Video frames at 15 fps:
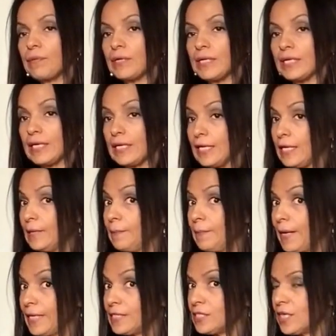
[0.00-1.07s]
put it in
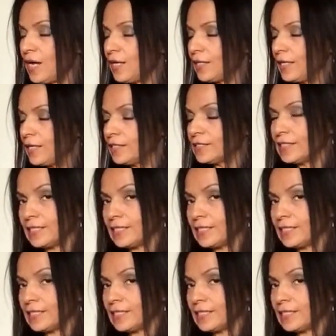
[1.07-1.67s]
my tonics.